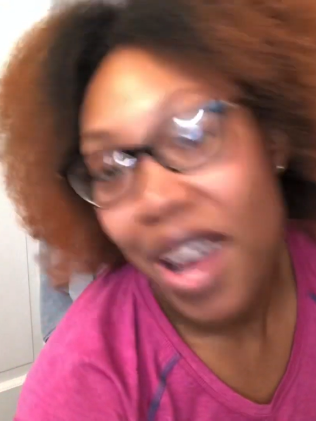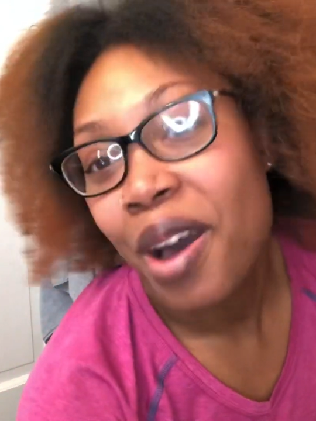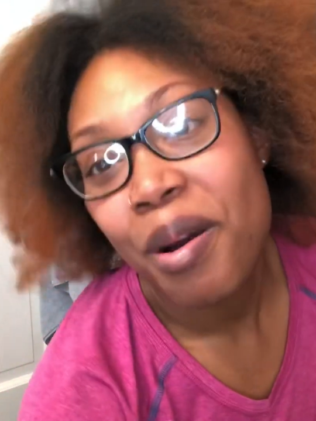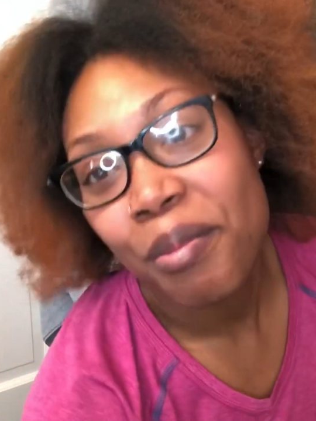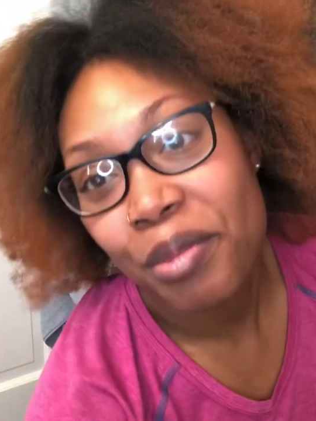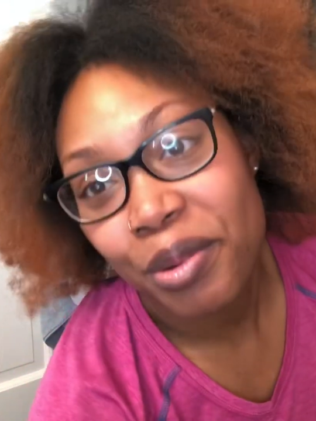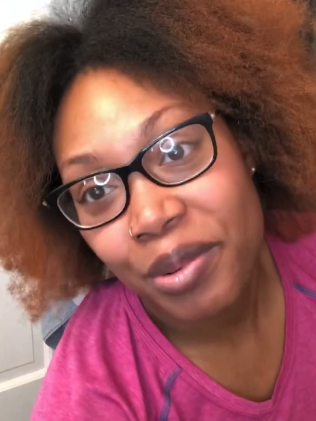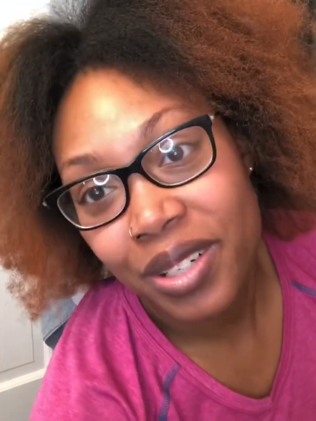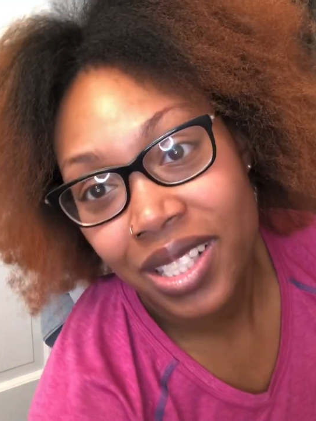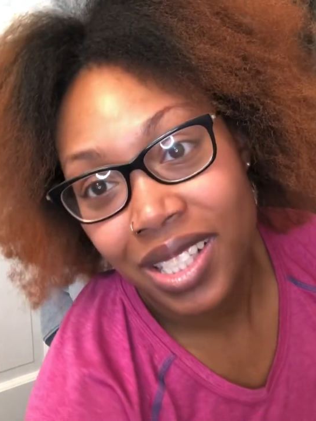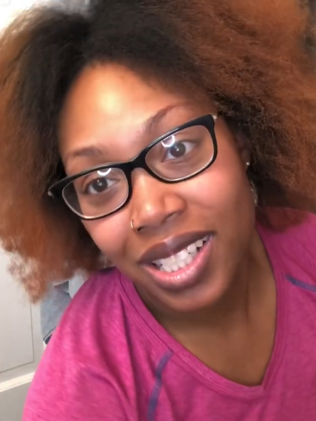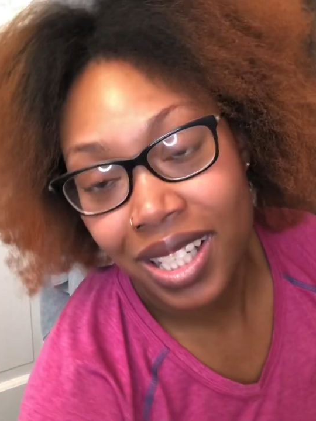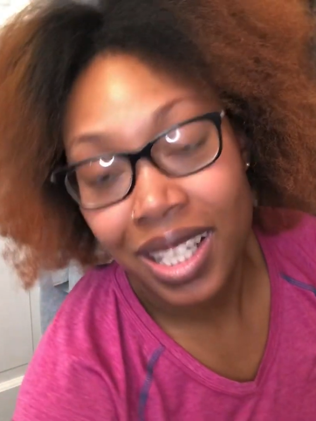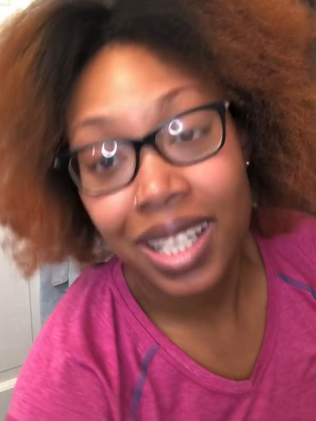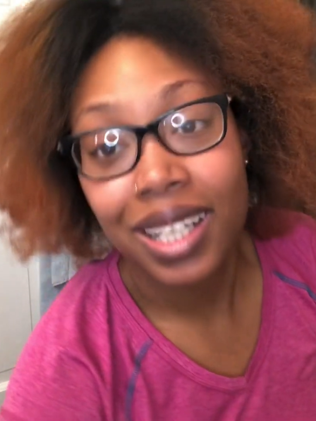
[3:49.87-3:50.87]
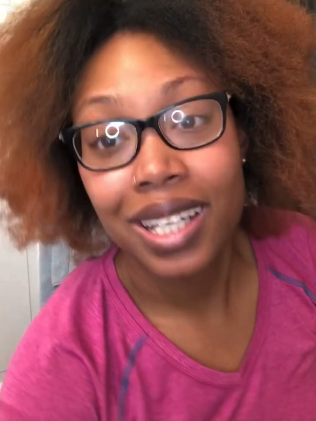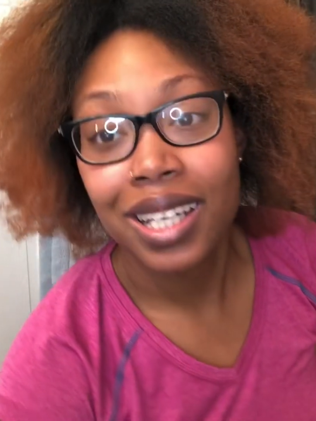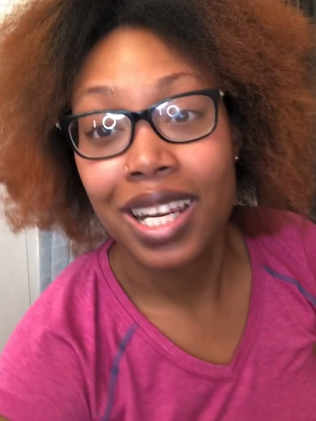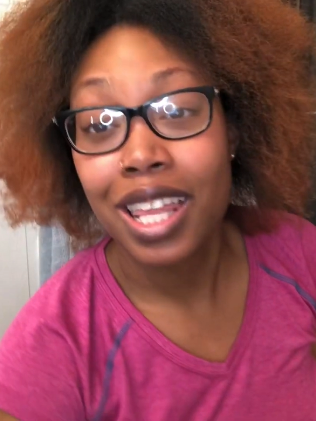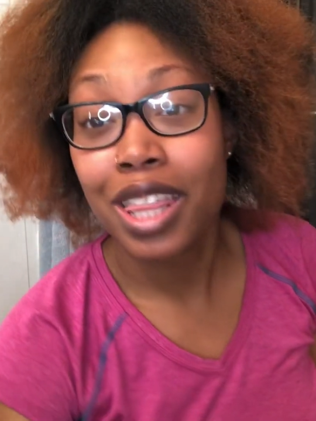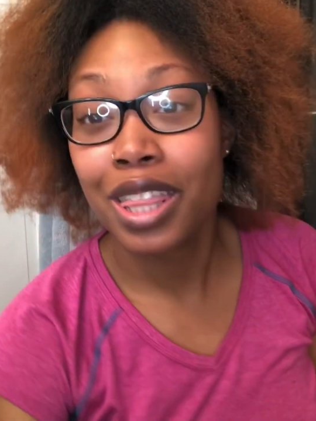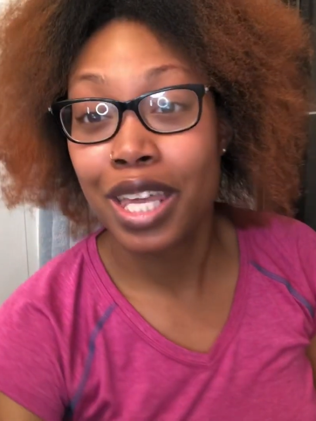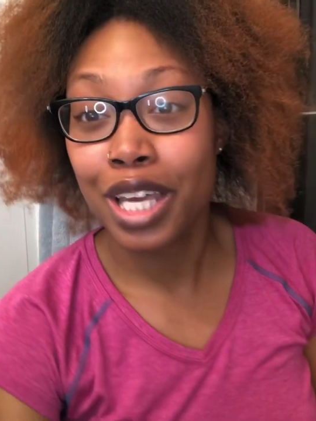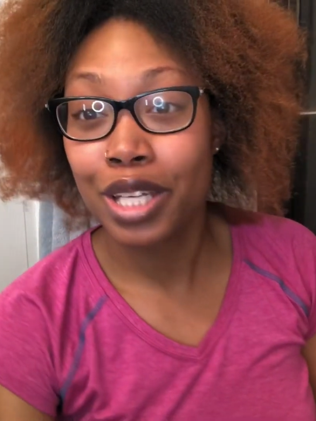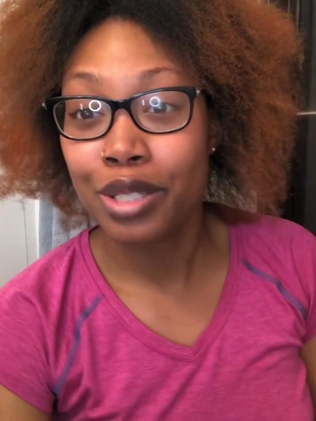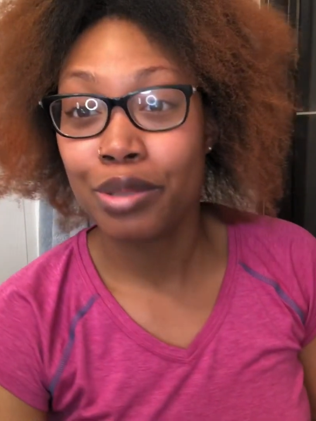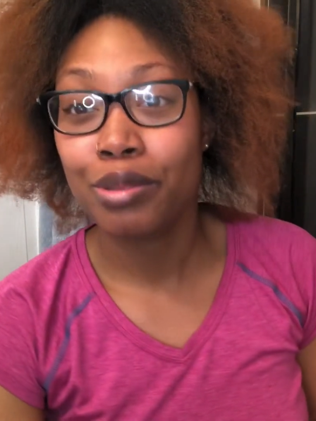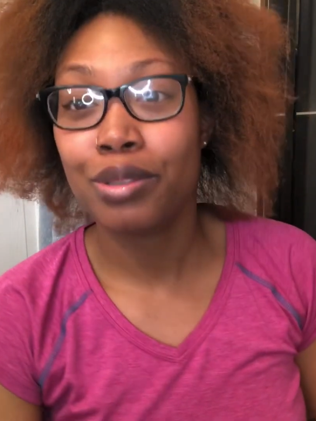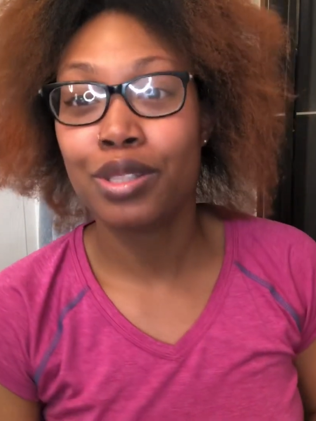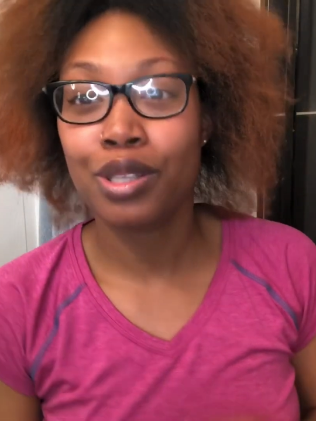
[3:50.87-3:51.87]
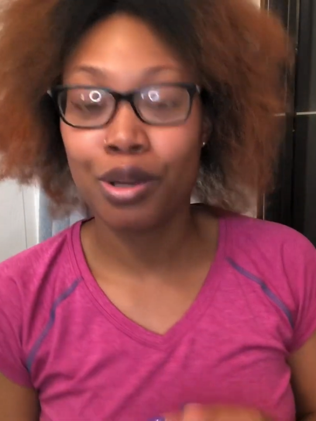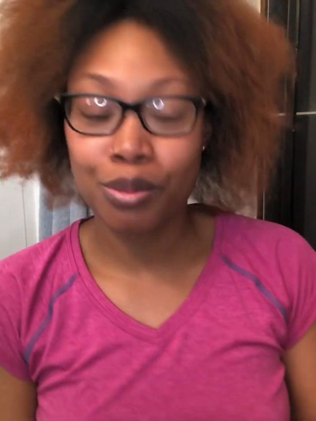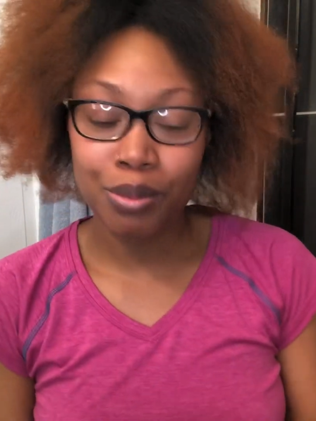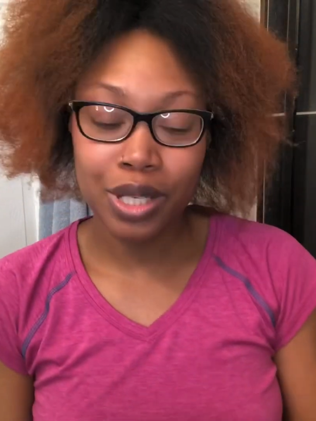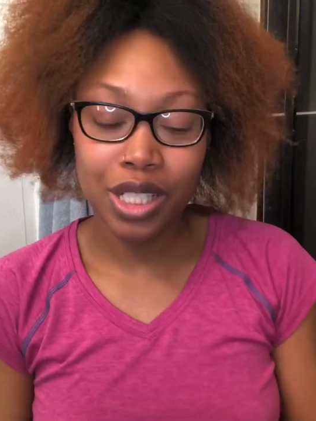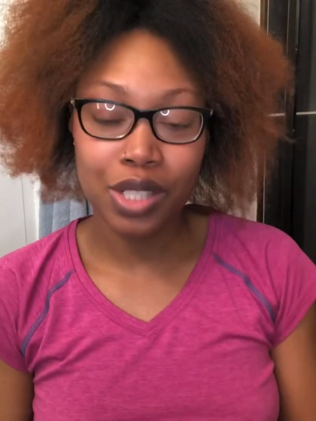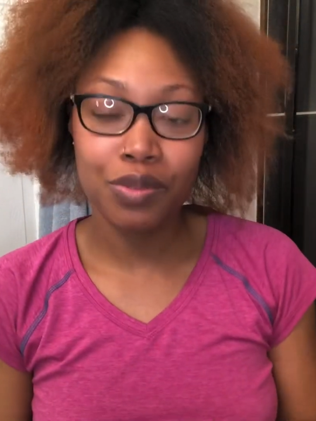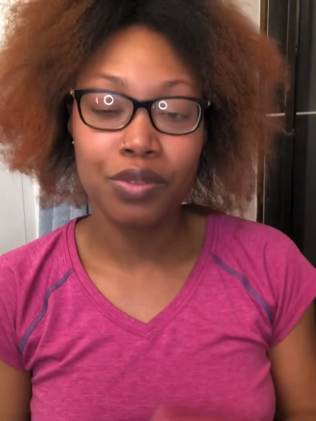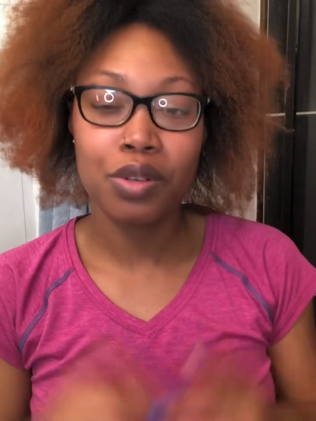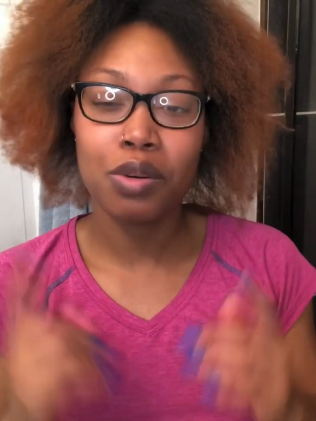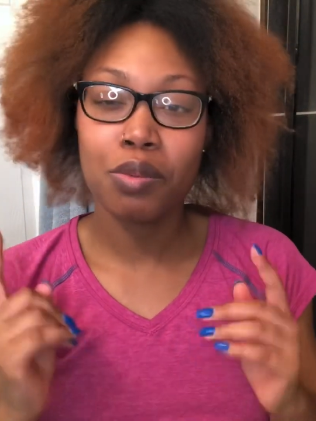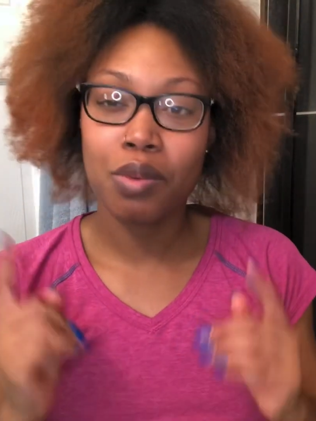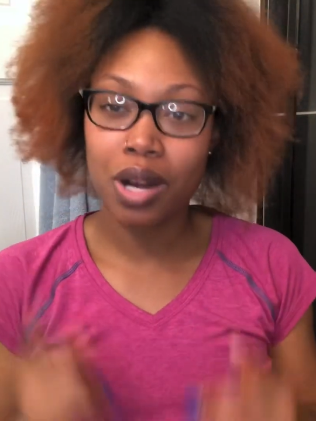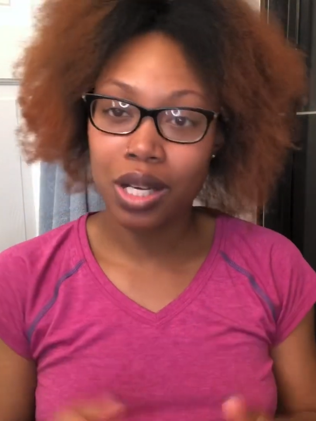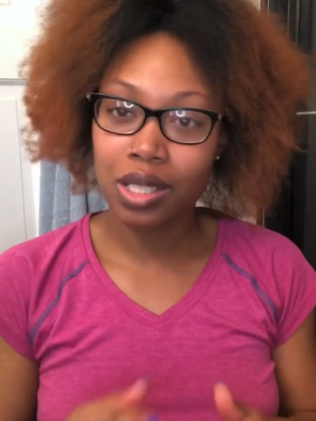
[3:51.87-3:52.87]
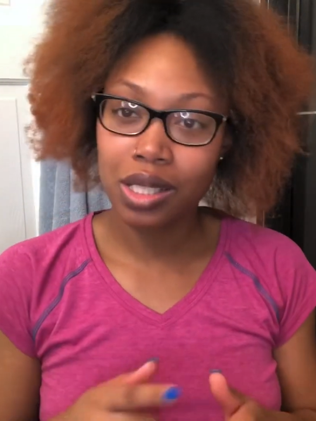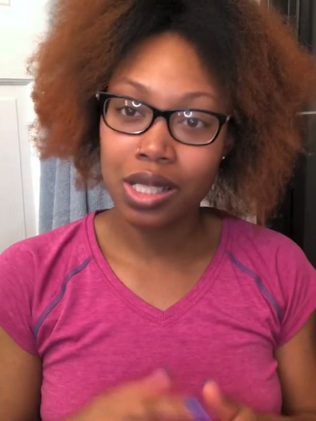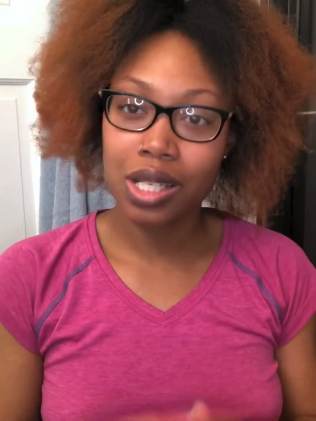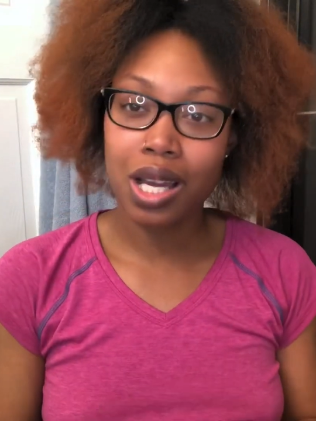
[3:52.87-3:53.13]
But once again, thank you so much for watching.